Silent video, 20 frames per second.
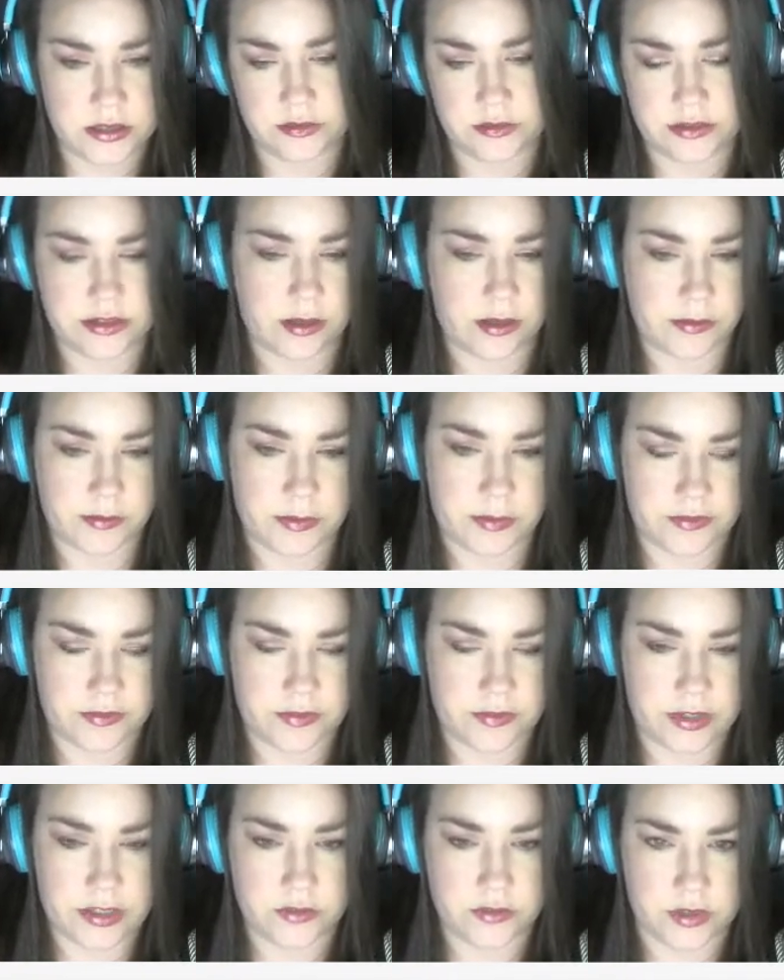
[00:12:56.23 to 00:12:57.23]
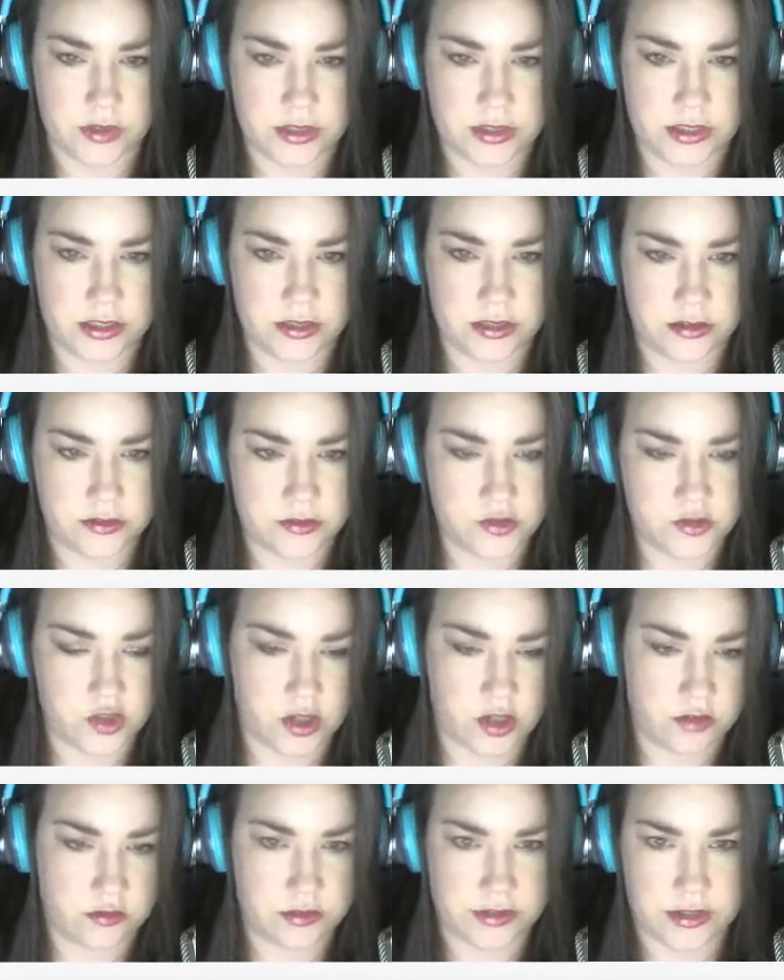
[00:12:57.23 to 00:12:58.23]
It's not my favorite kind of
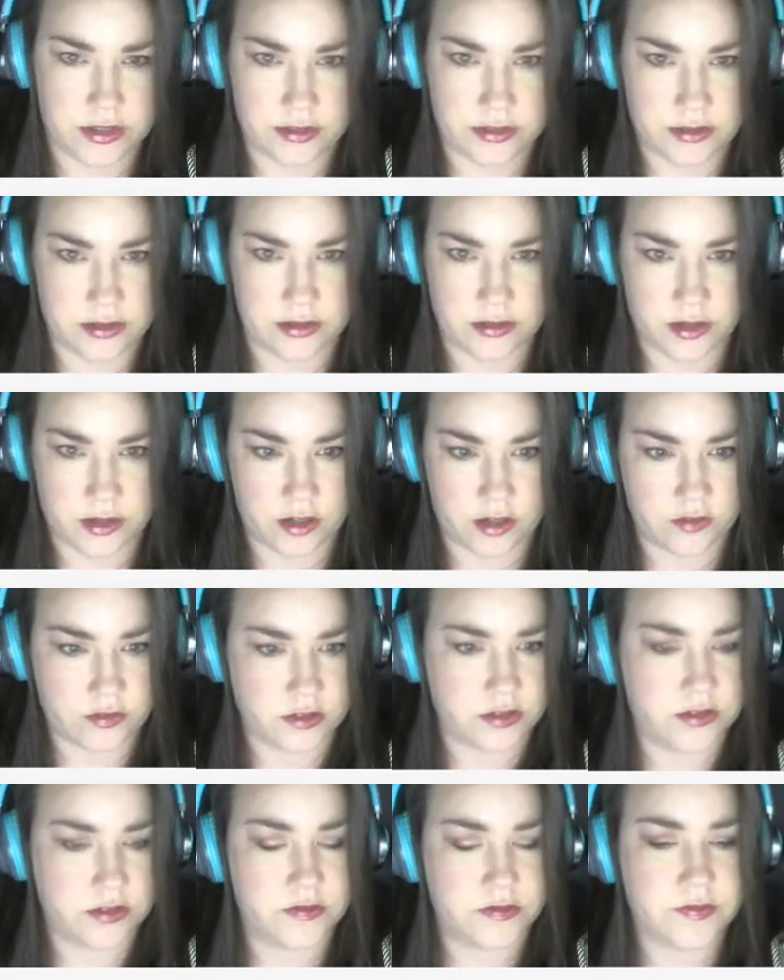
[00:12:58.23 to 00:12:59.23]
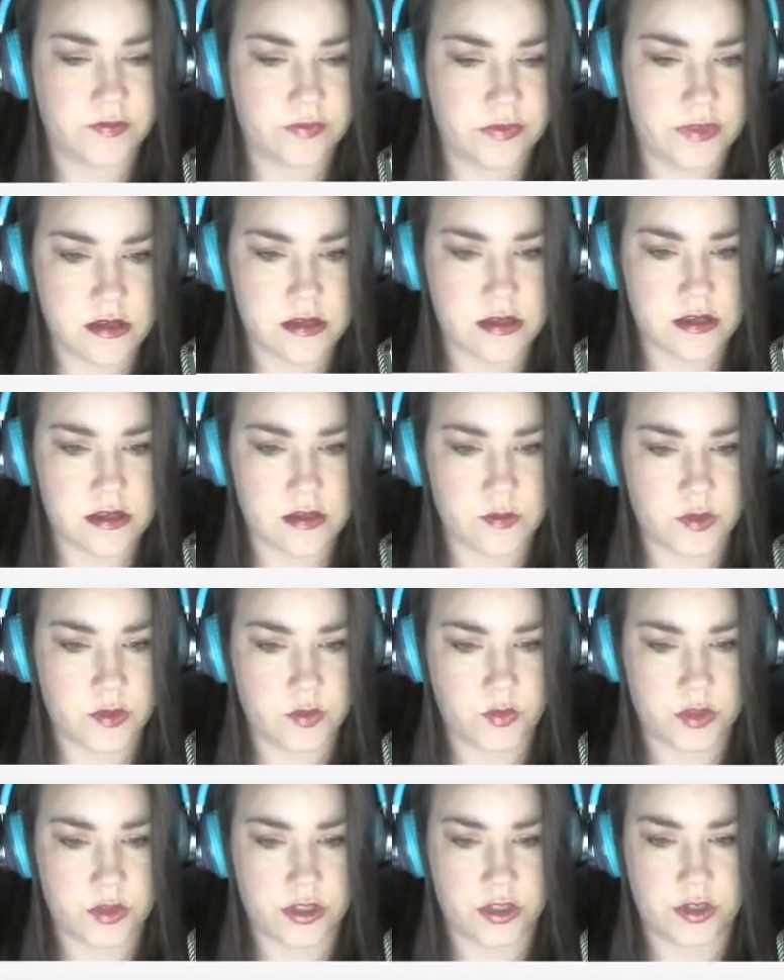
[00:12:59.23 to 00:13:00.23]
genre that they offered.
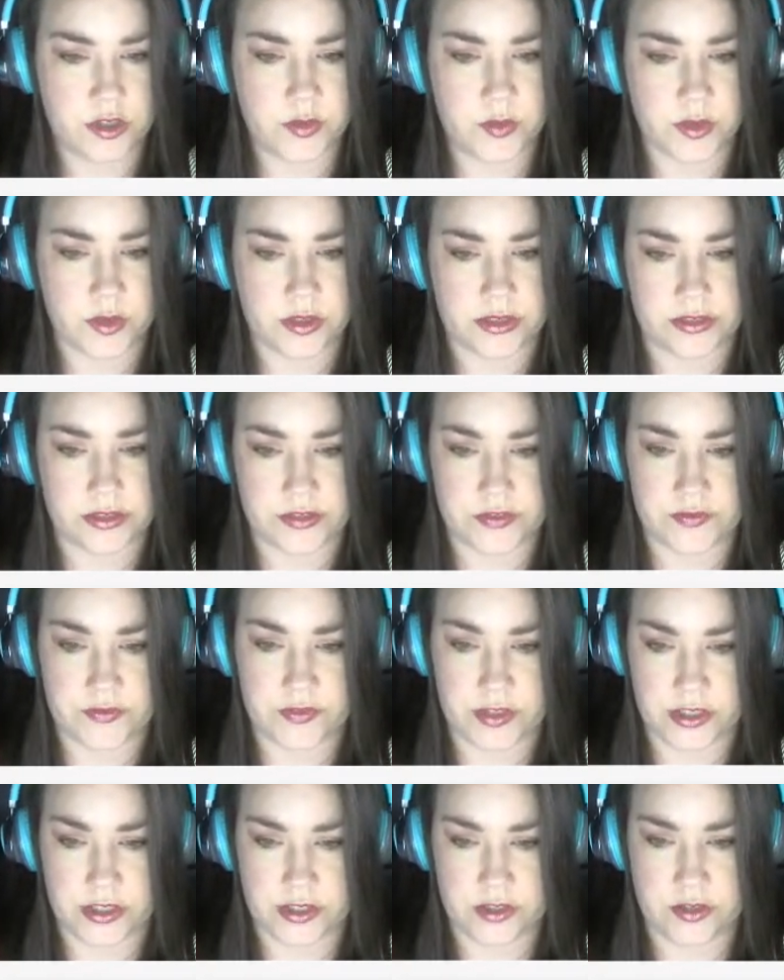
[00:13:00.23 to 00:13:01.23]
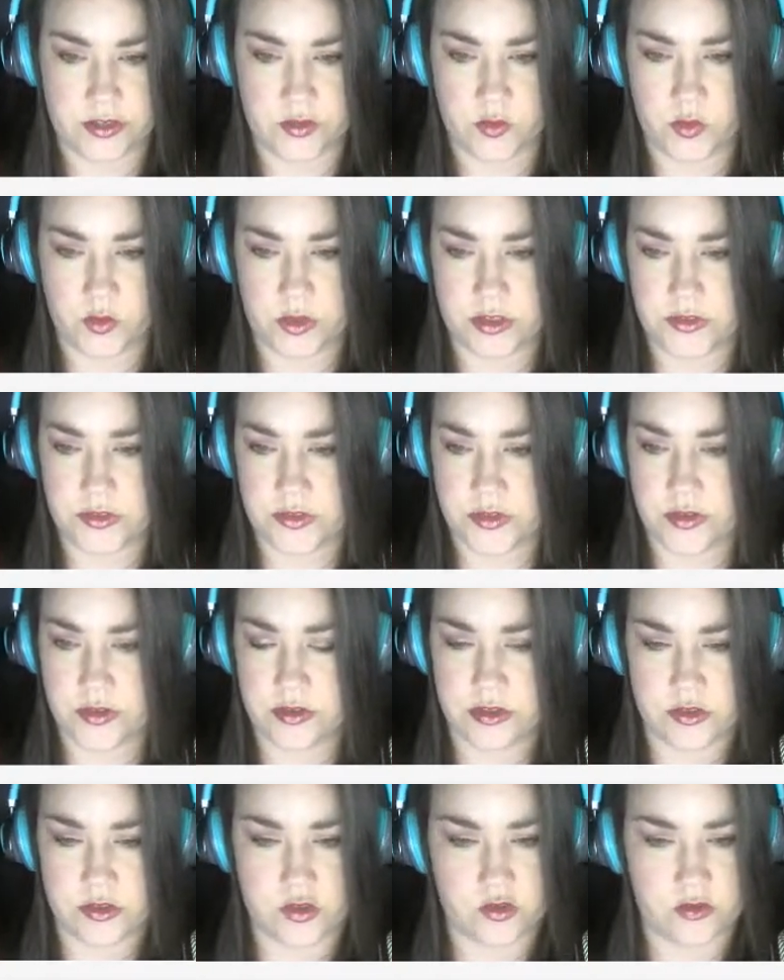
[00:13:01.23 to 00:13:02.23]
Someone where you work is fired. What is your
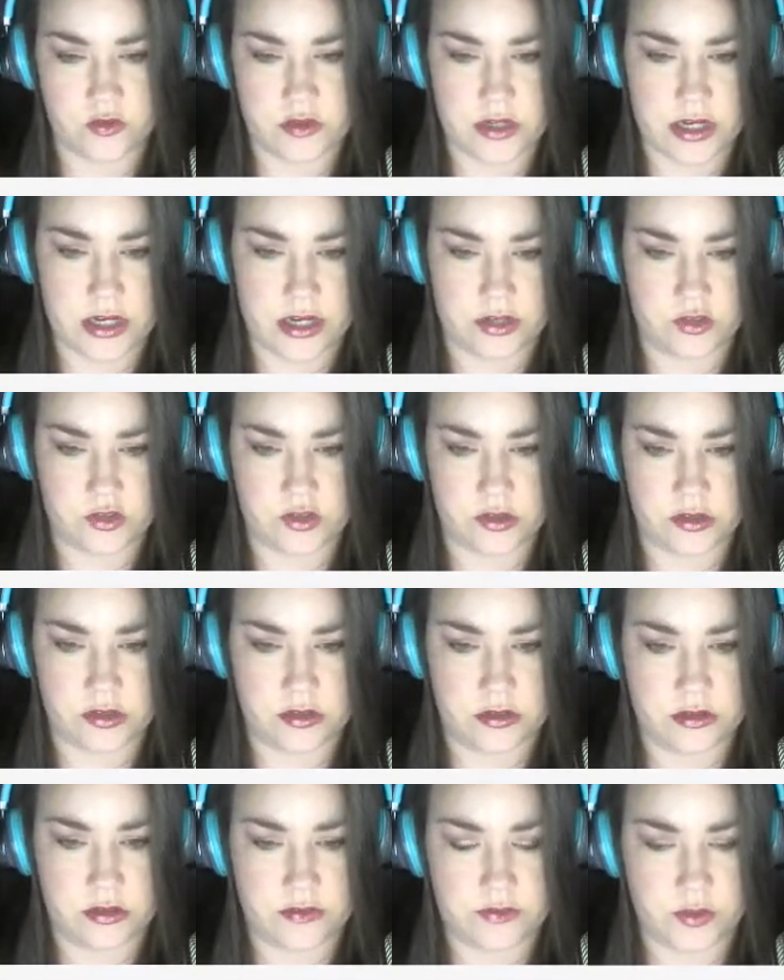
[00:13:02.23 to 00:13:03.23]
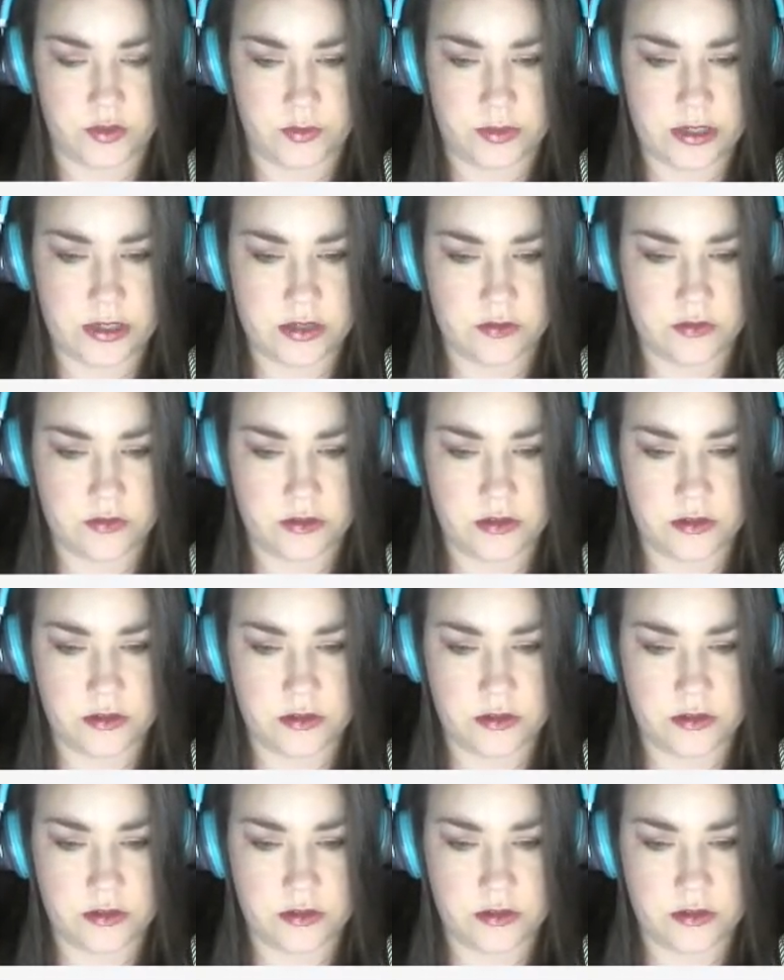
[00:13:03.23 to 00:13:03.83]
initial reaction? Feel bad for